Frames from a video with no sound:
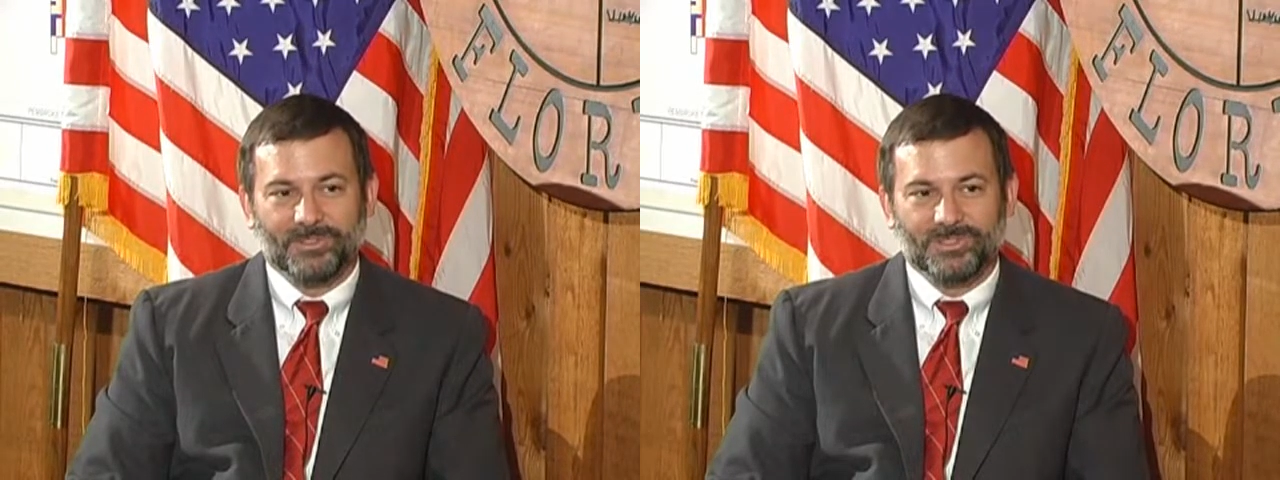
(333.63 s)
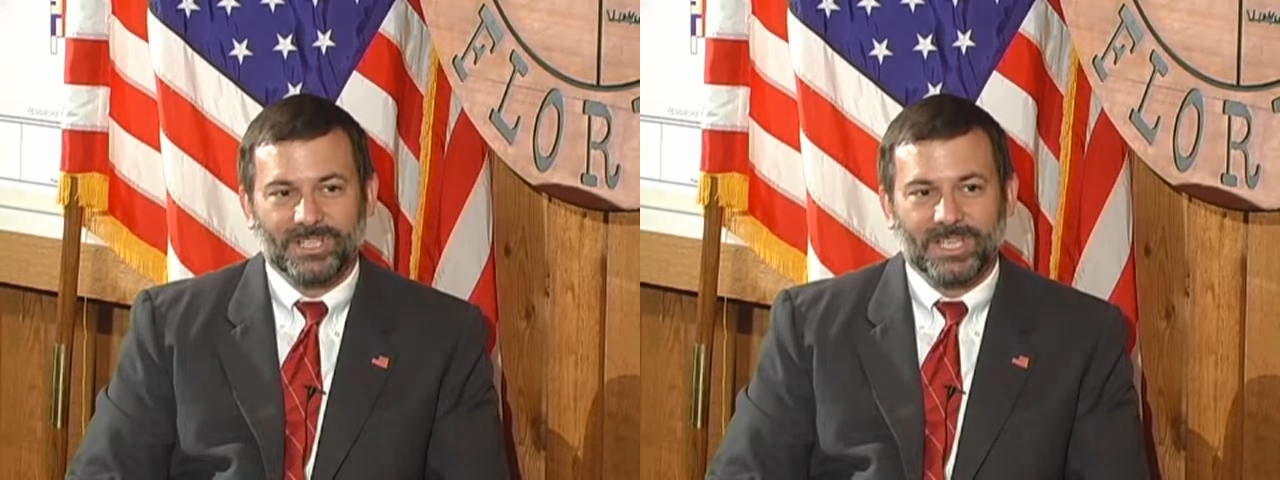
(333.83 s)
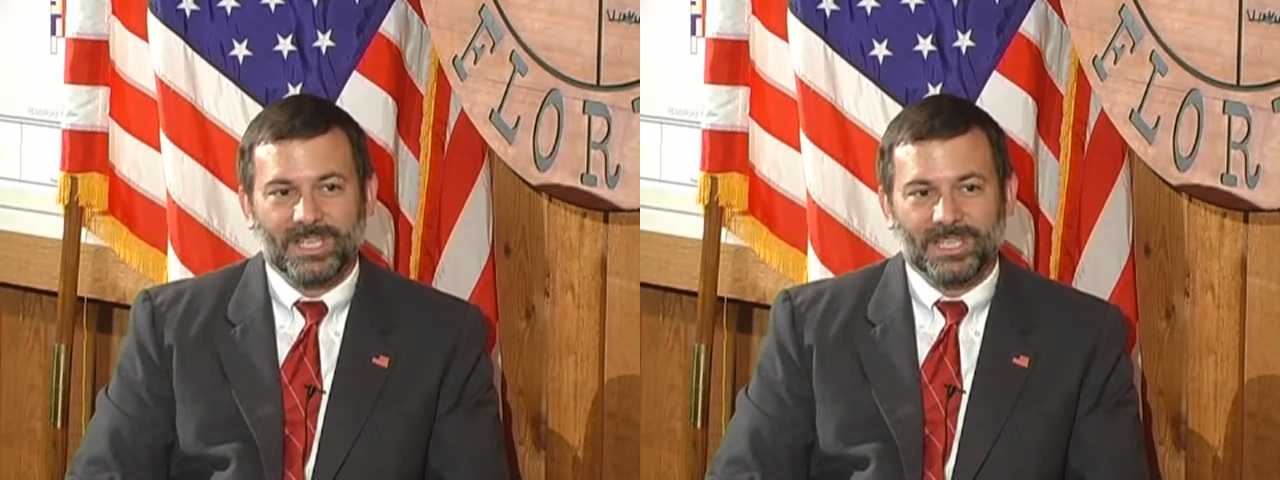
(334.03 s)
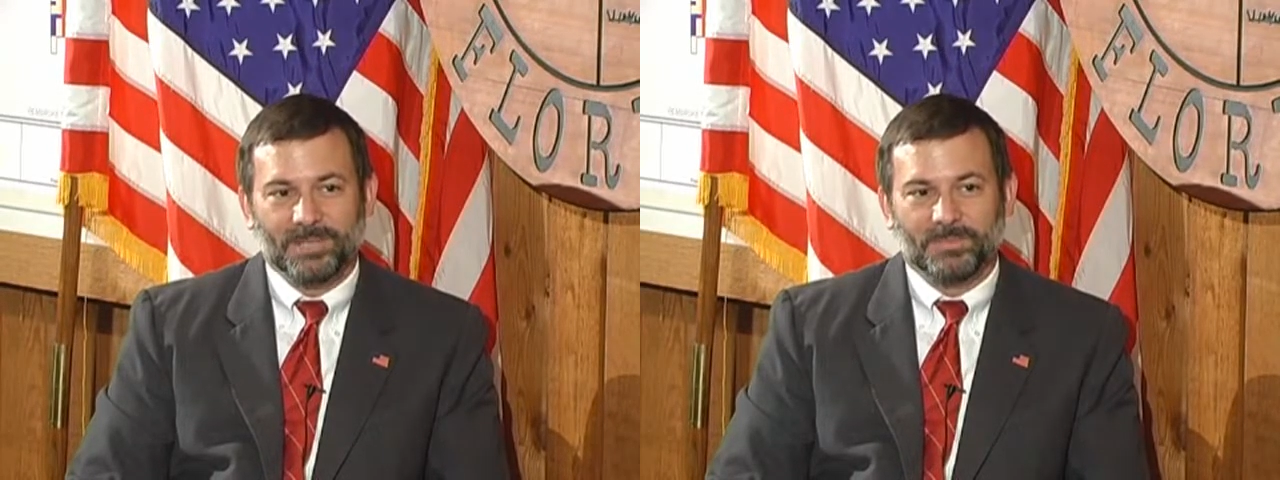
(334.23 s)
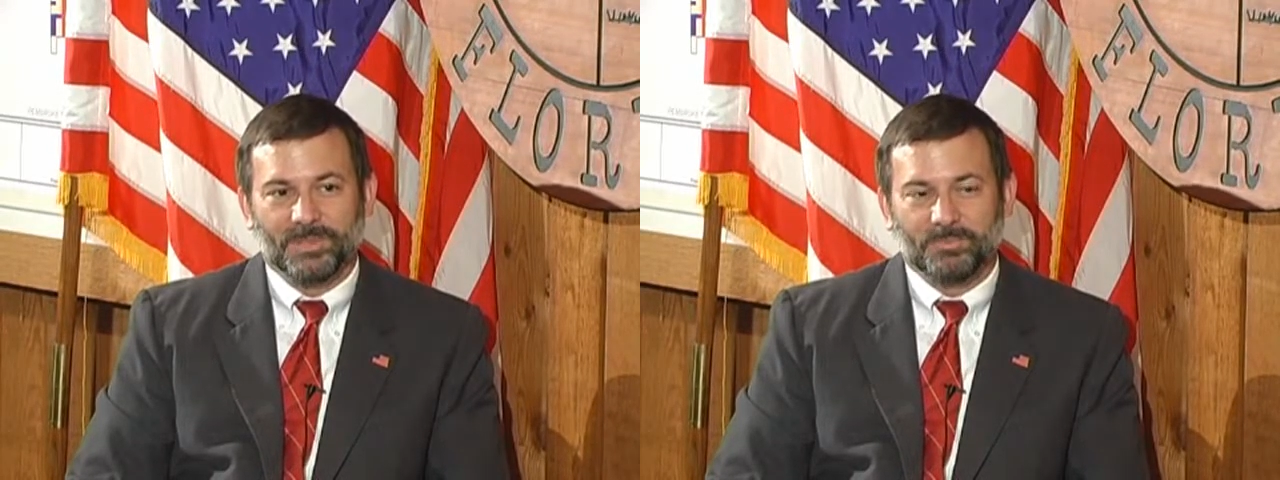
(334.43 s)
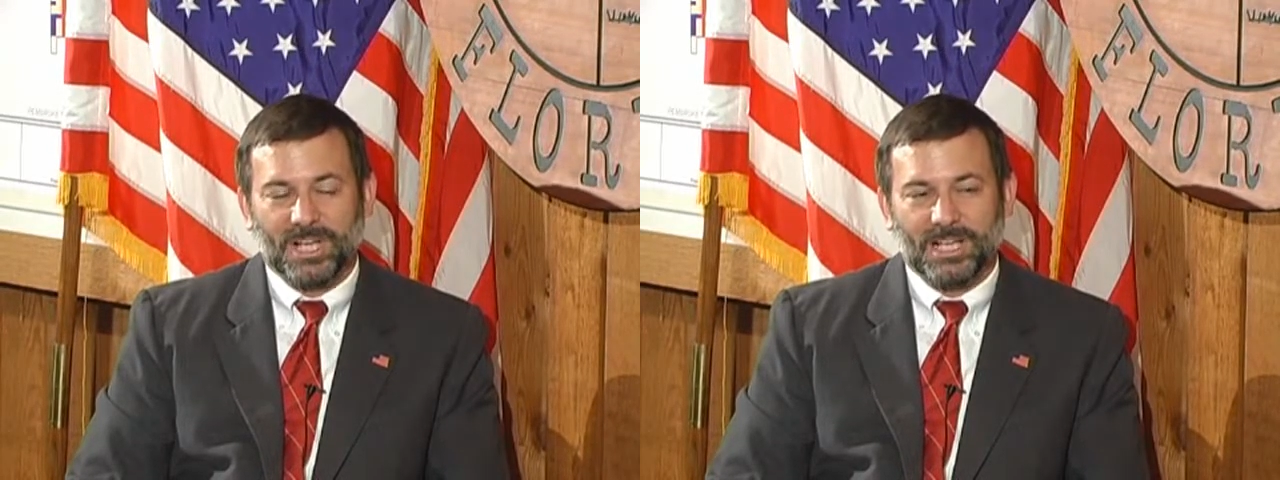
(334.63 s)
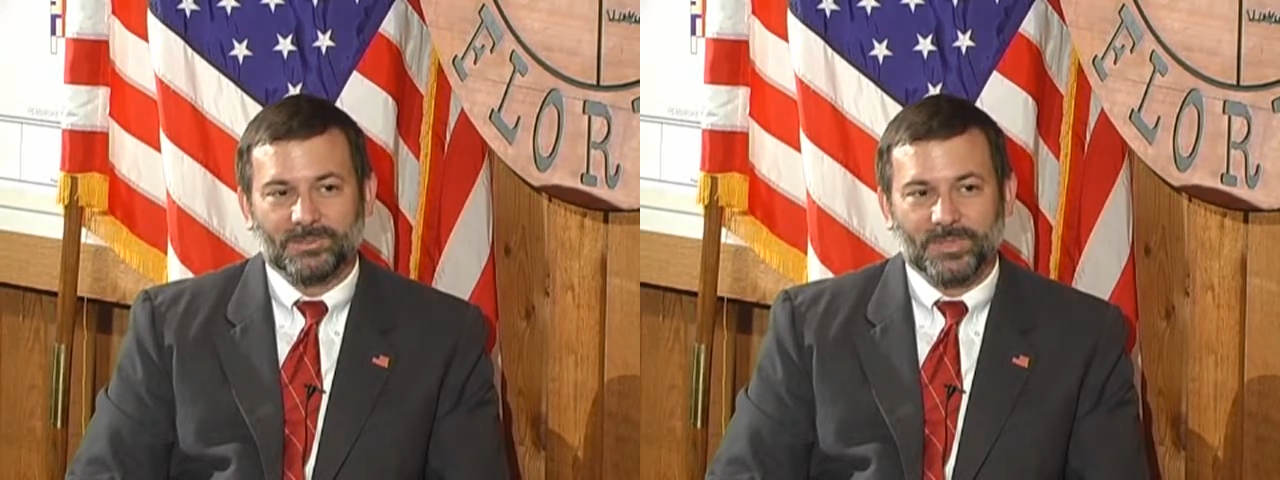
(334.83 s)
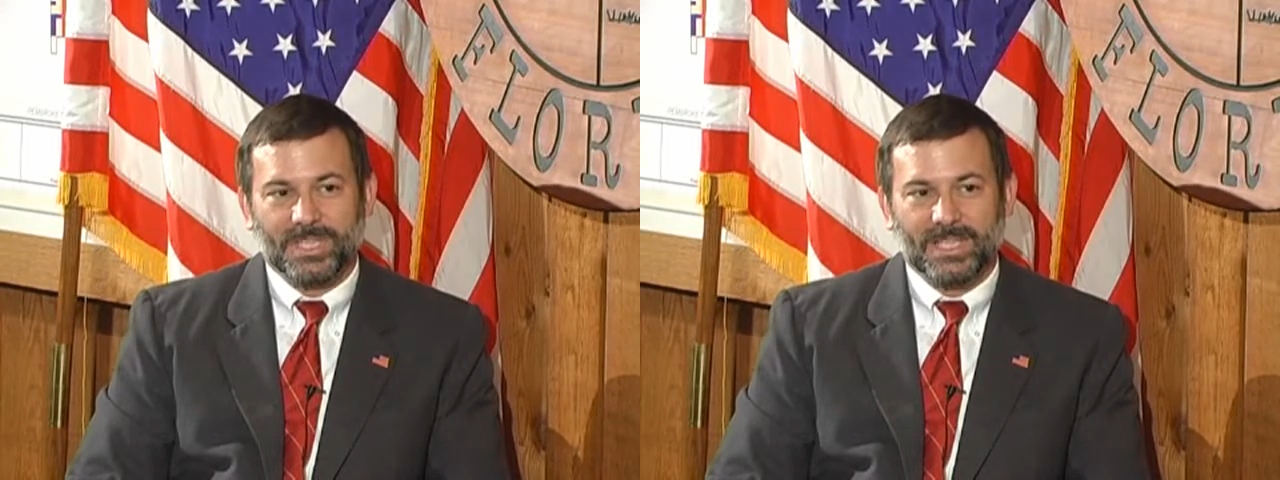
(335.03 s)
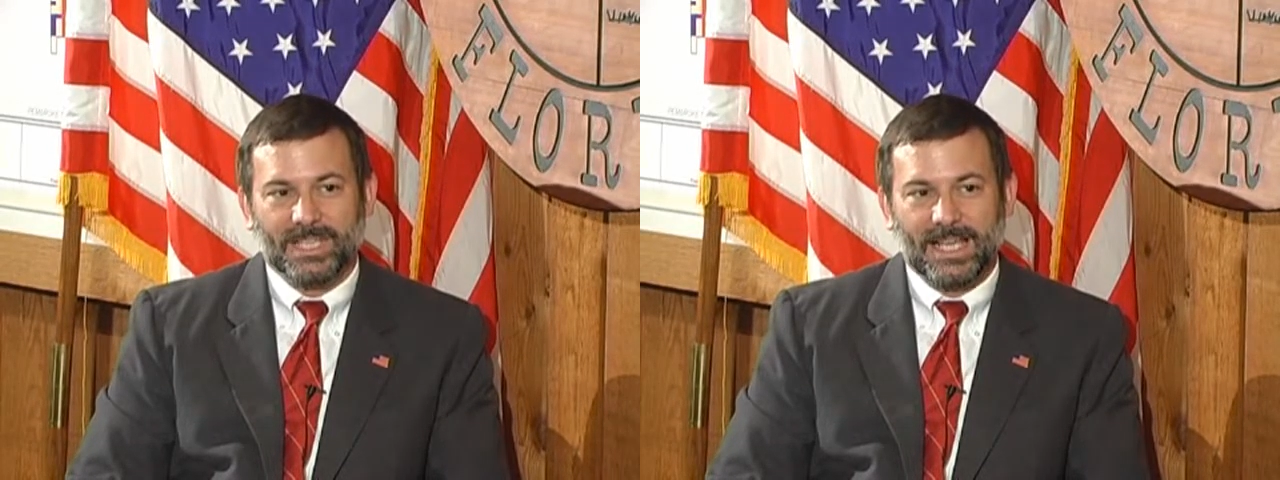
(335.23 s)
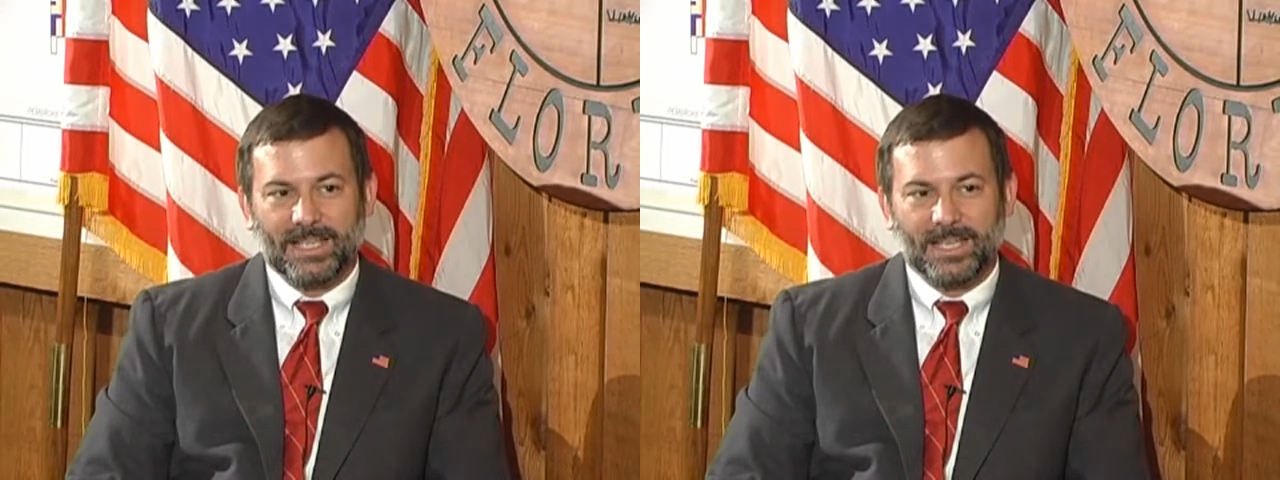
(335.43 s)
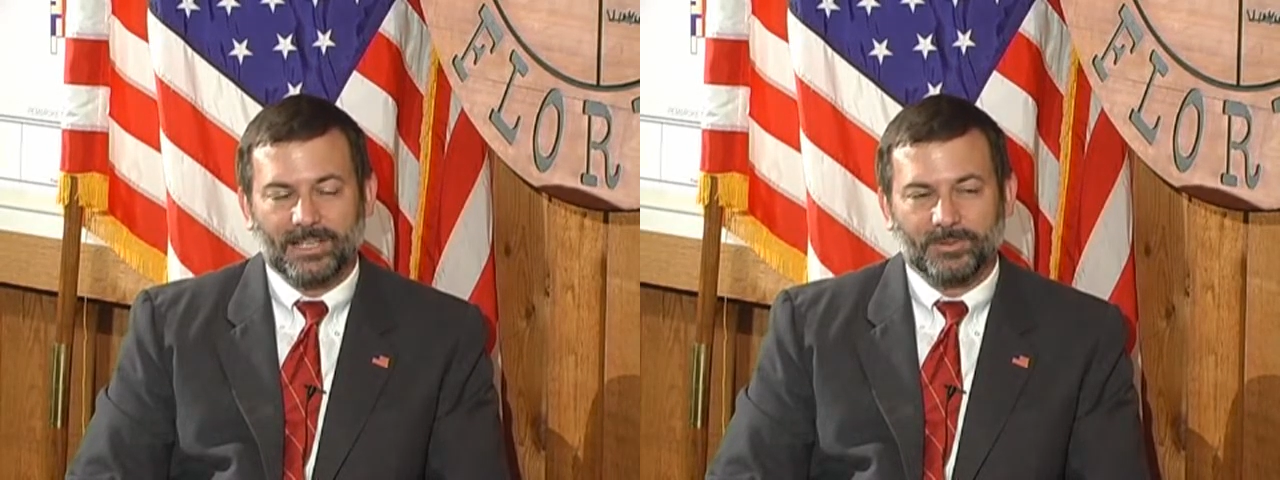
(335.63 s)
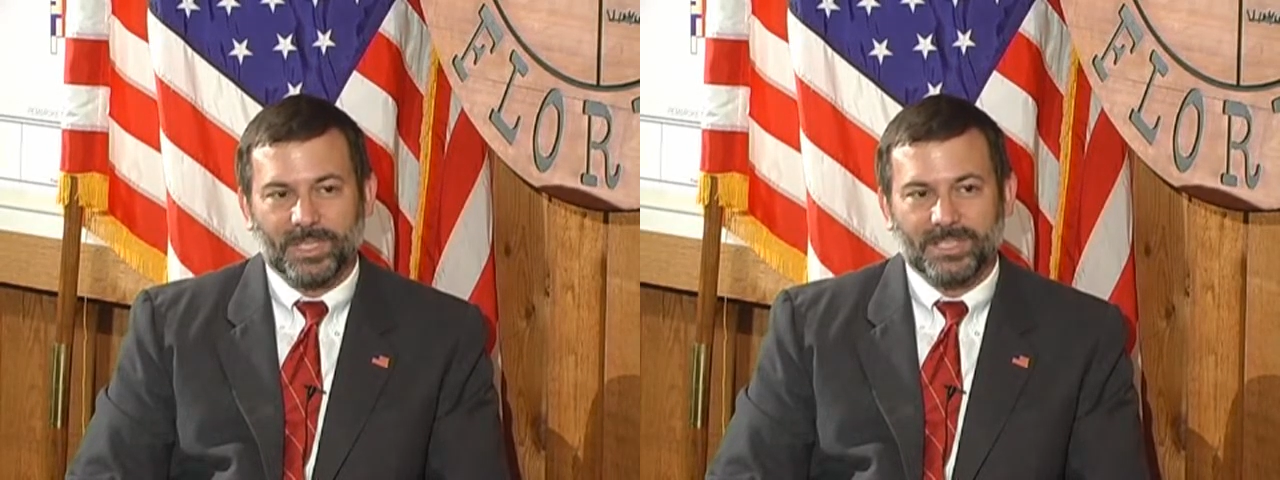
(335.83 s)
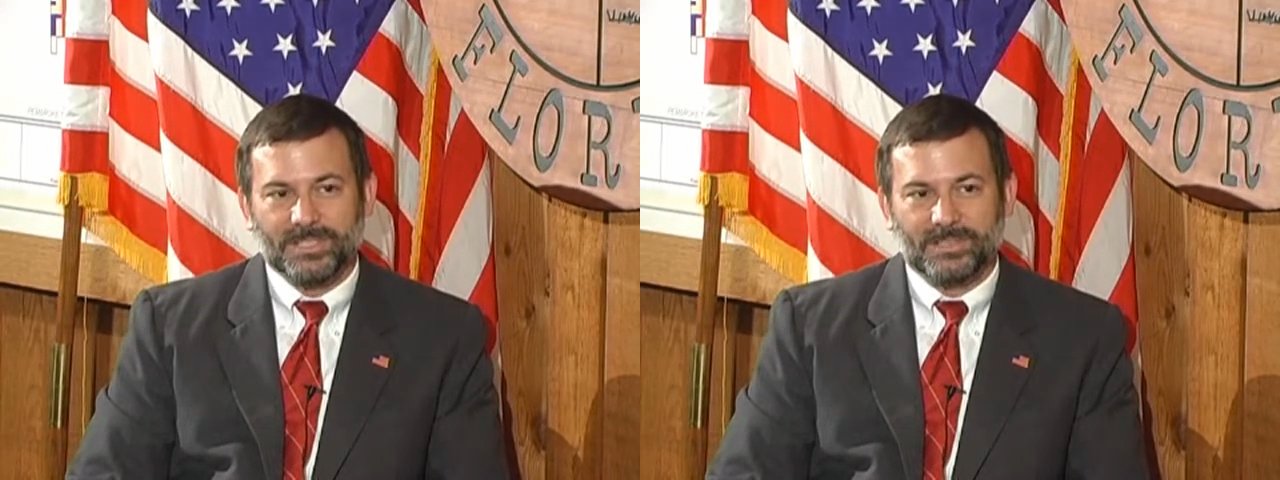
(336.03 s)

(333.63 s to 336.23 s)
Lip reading: There's the problems with the inequities